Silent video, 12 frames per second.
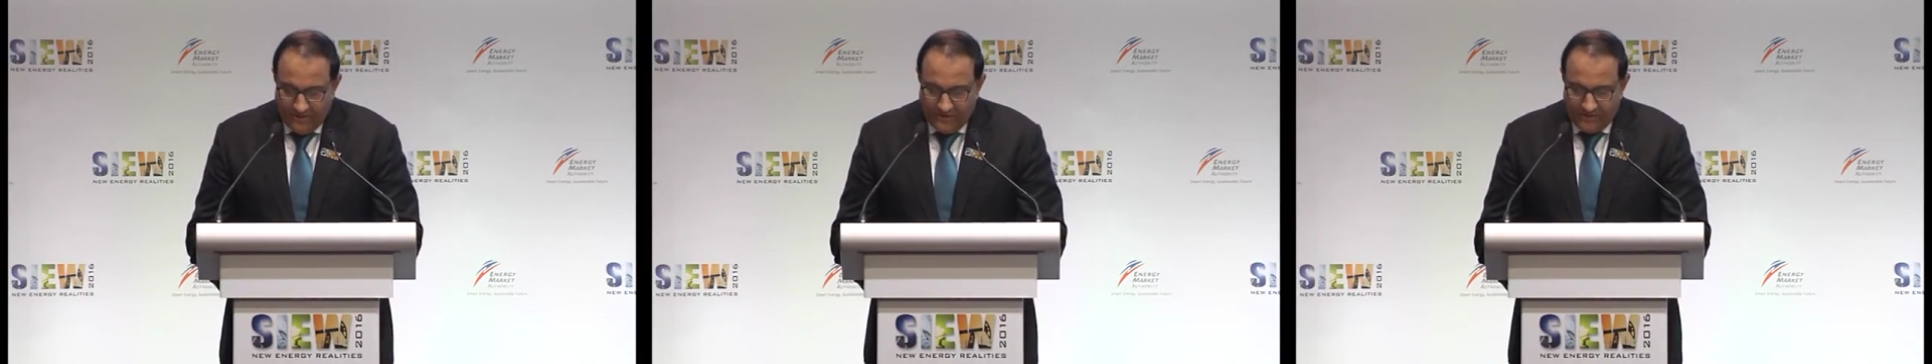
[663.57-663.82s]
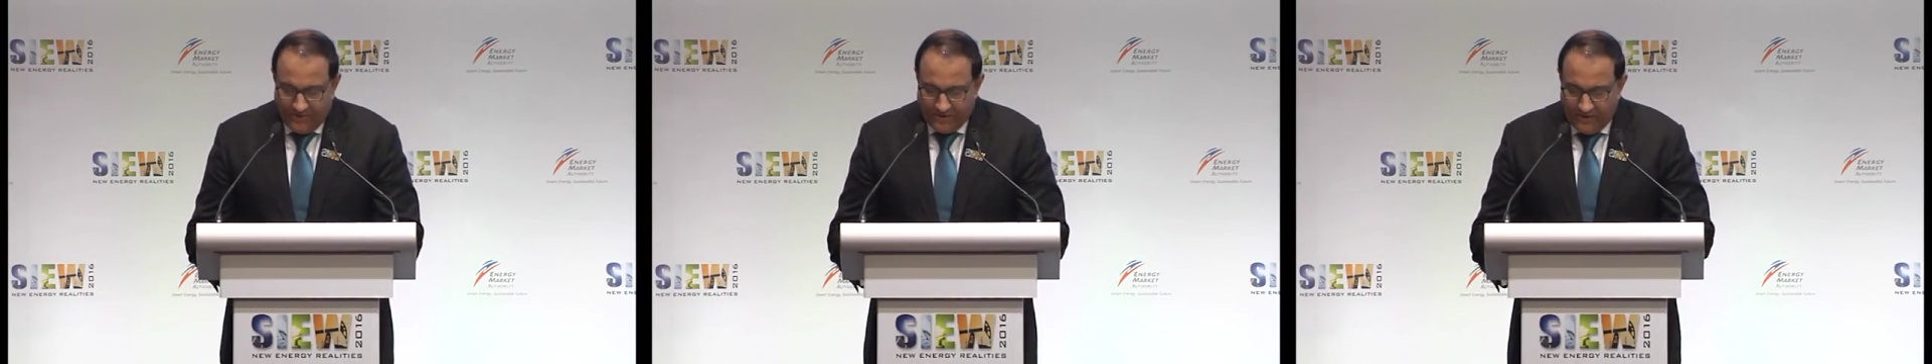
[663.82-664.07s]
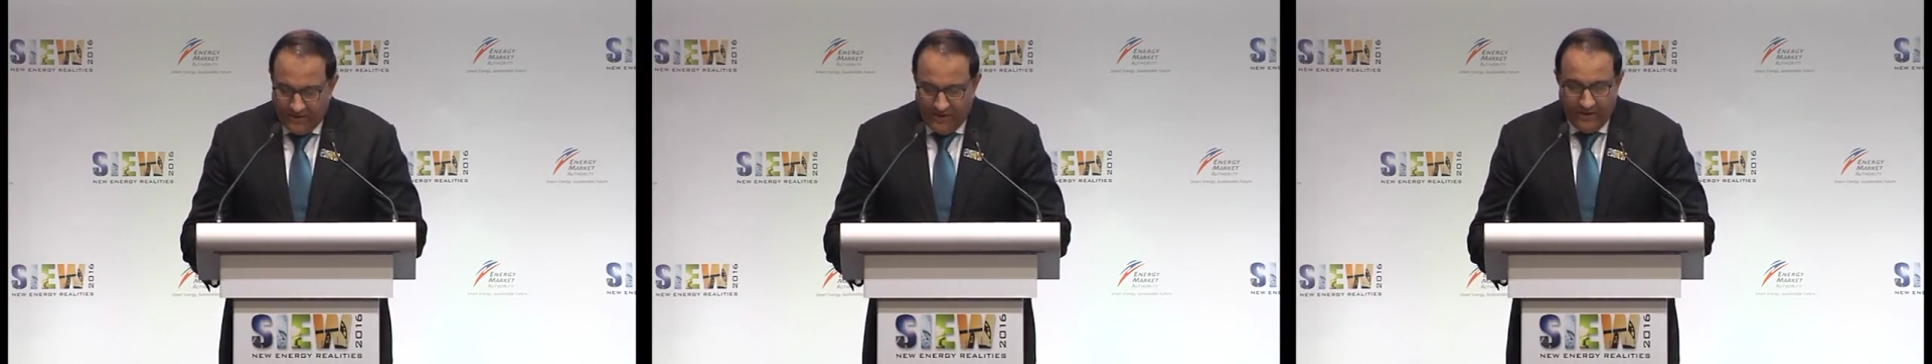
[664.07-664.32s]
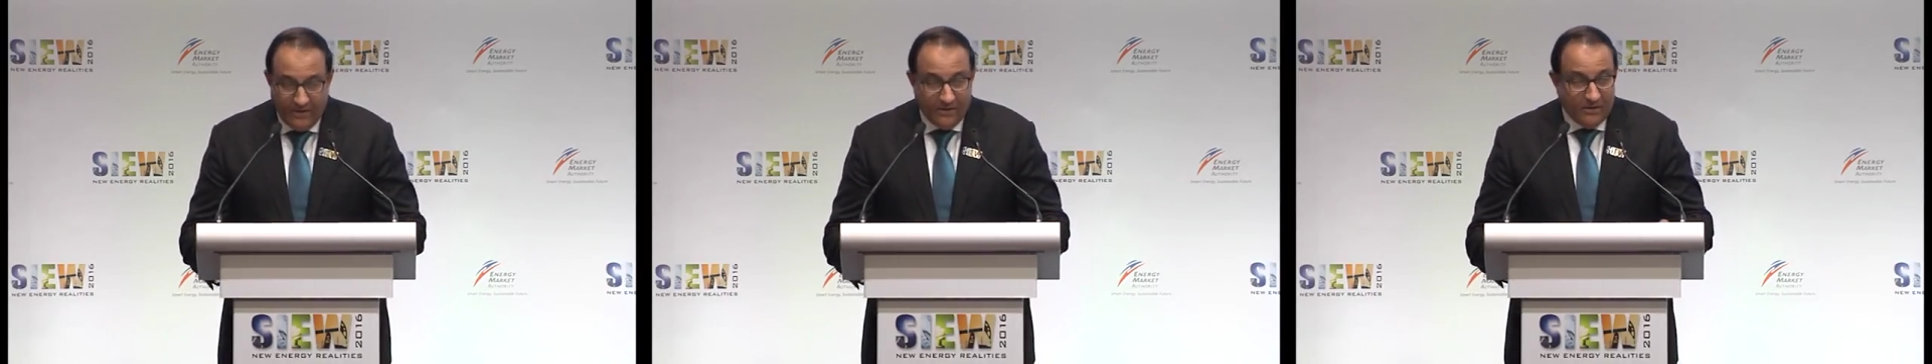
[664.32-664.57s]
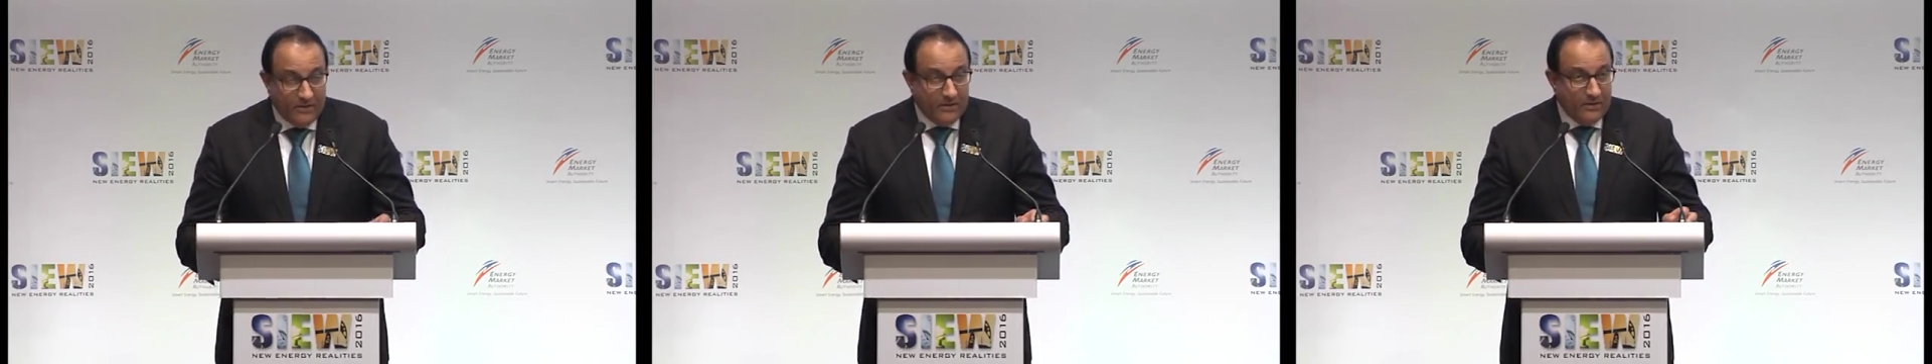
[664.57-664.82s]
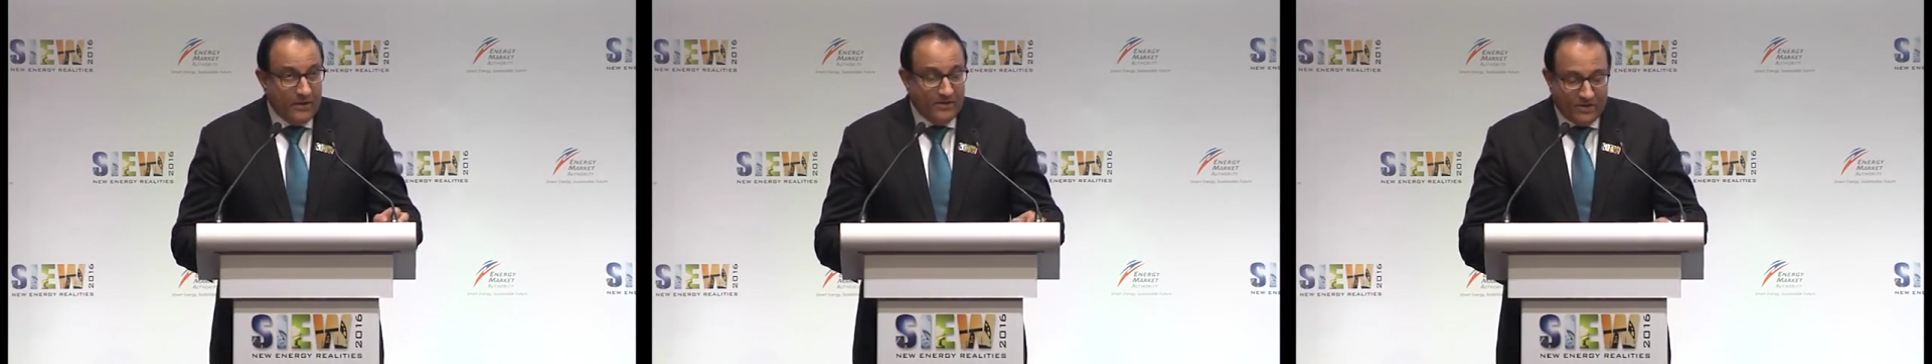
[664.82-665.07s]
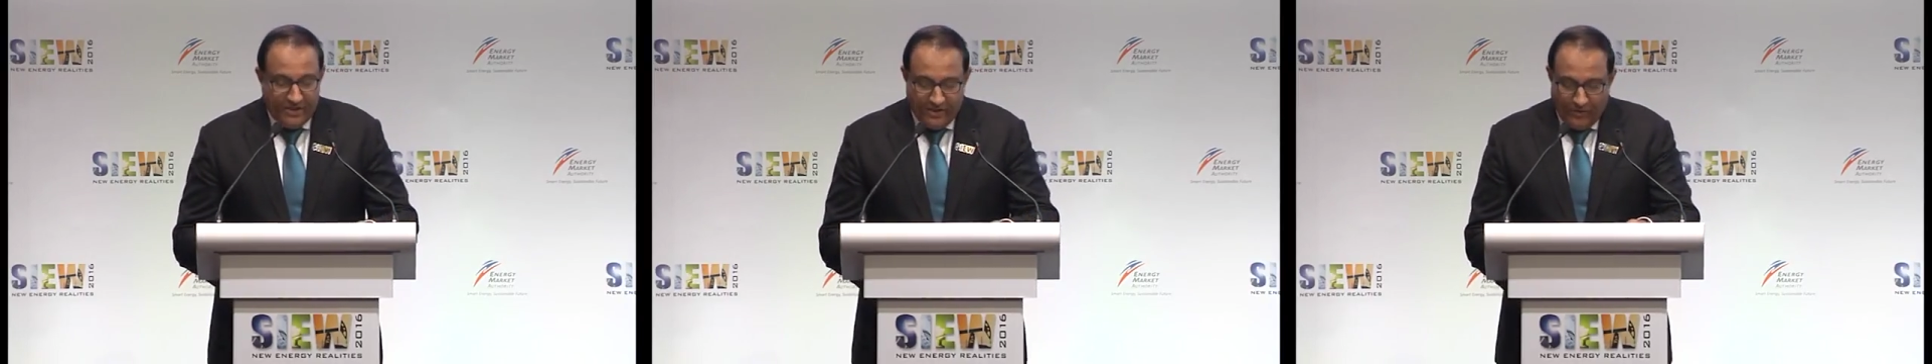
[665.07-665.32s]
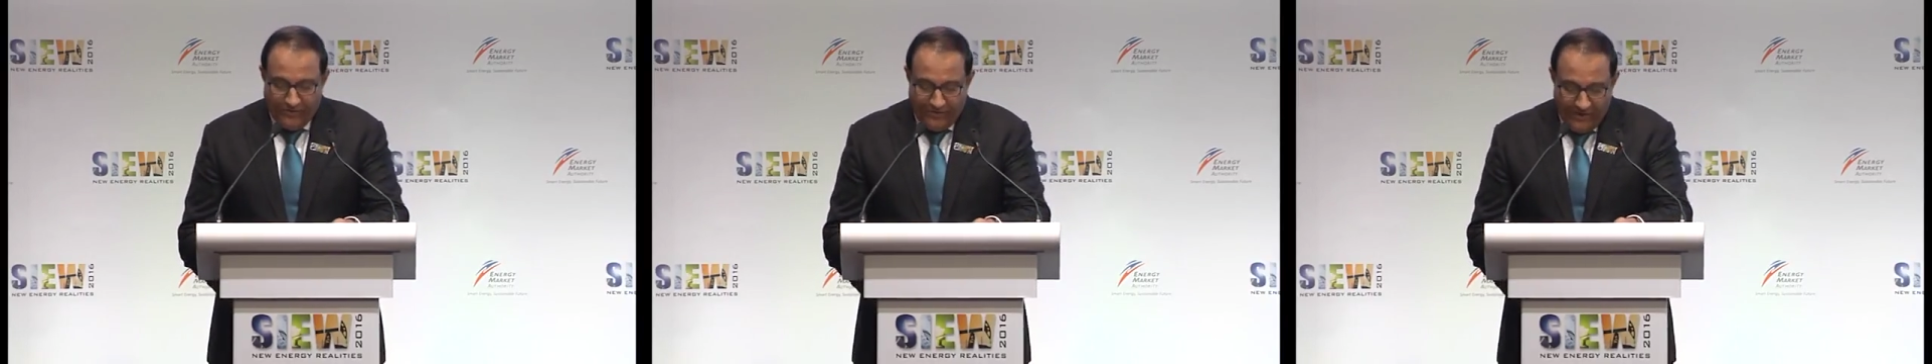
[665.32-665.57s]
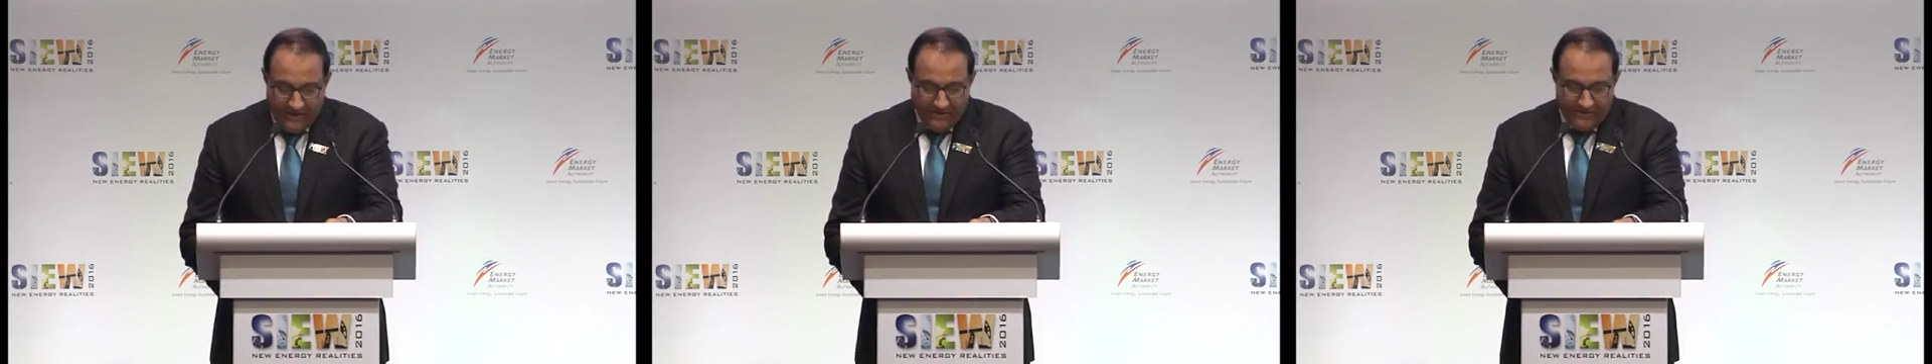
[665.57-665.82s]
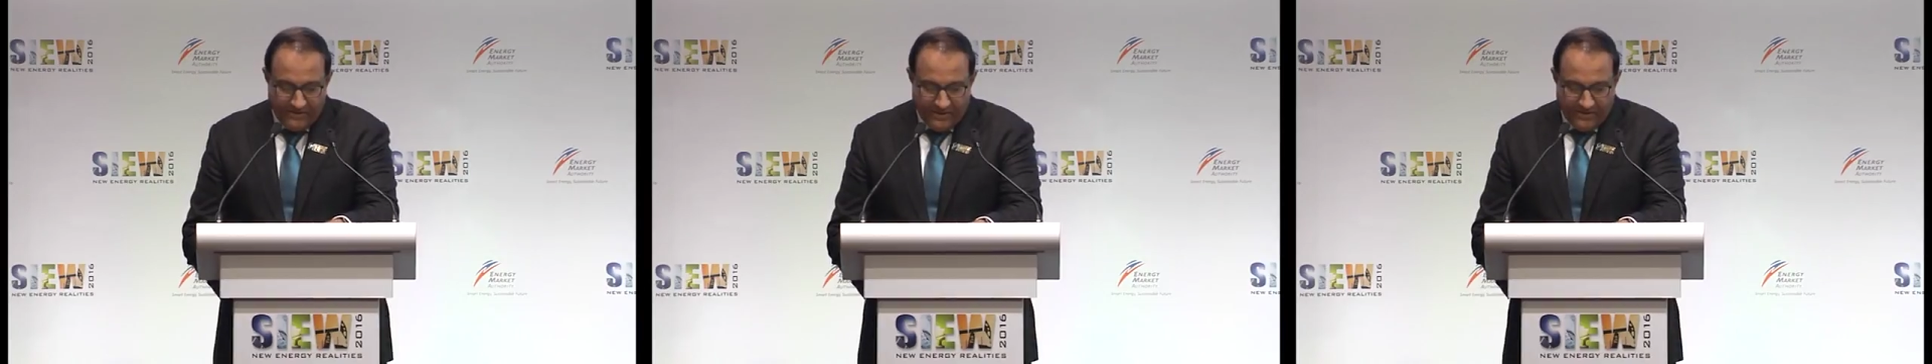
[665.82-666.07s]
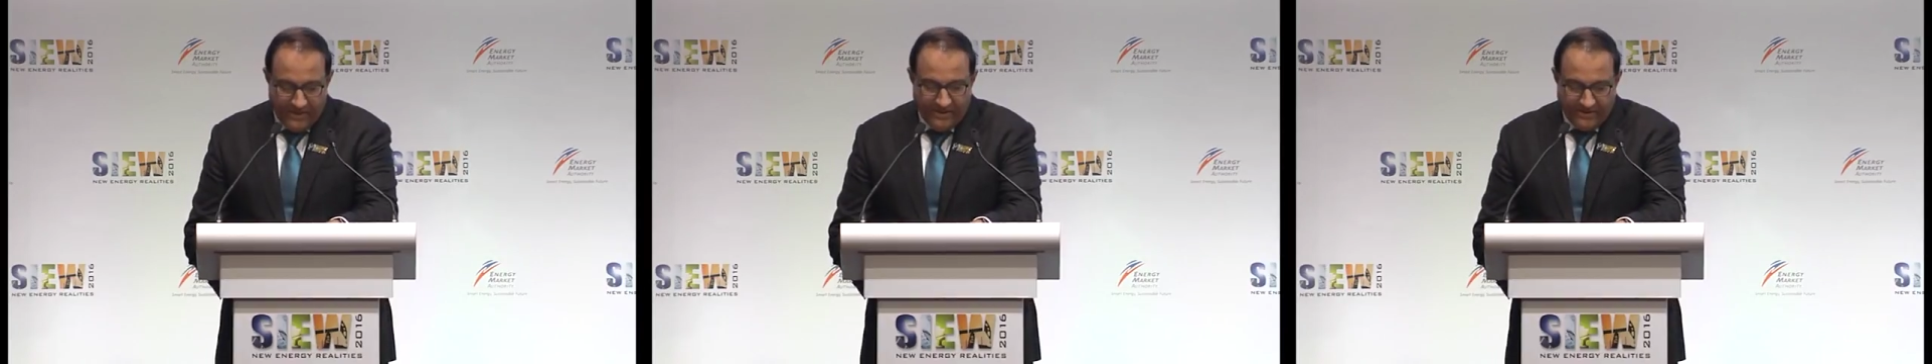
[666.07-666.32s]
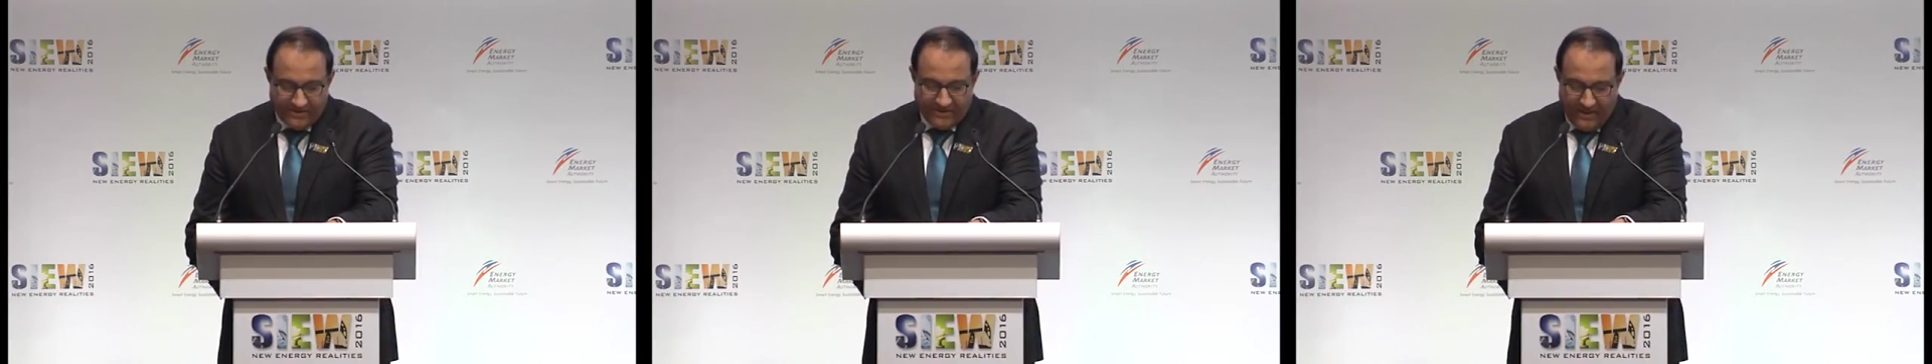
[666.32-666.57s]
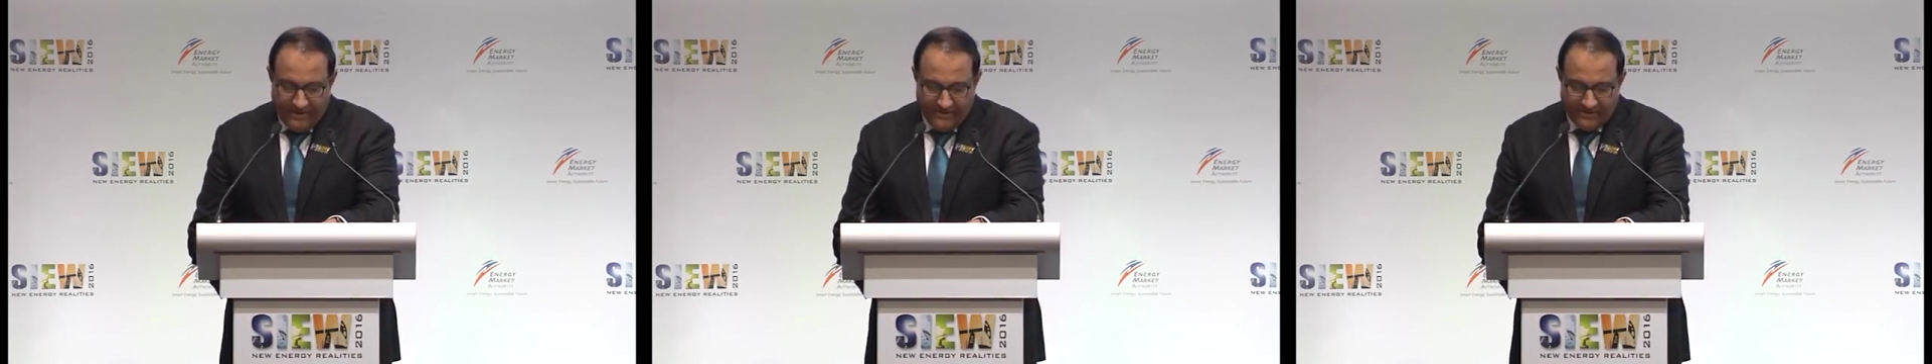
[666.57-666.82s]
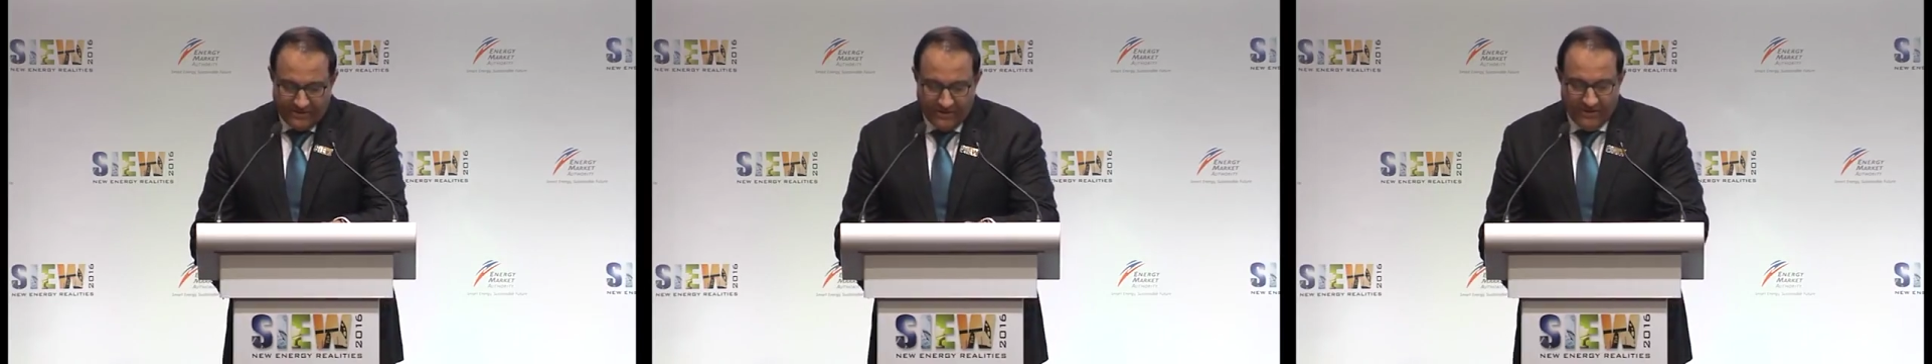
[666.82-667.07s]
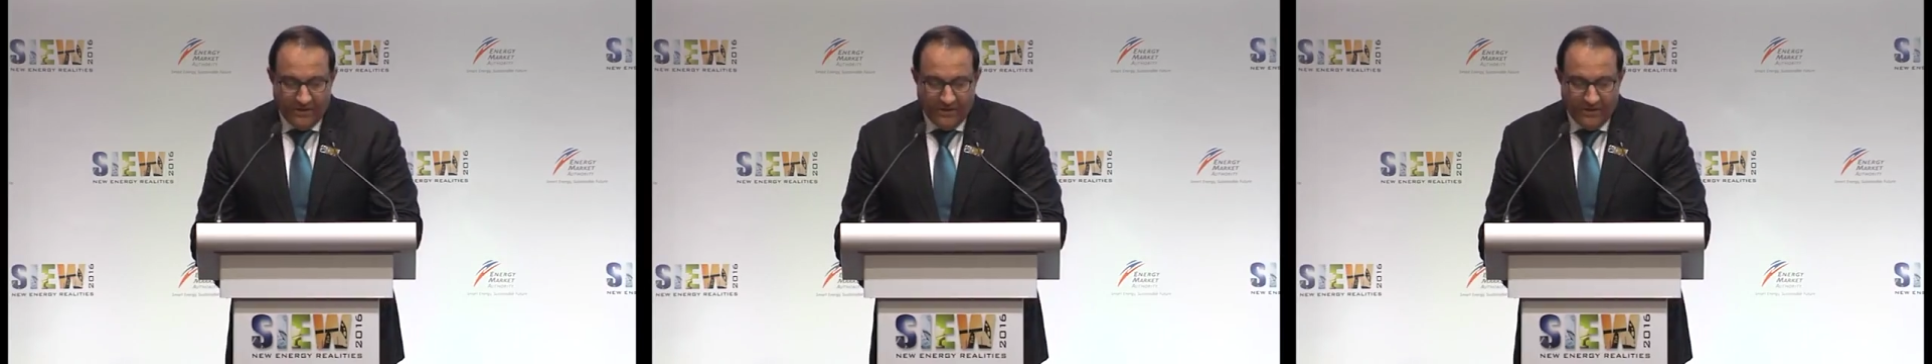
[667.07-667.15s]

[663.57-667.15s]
especially the Internet of Things and data science,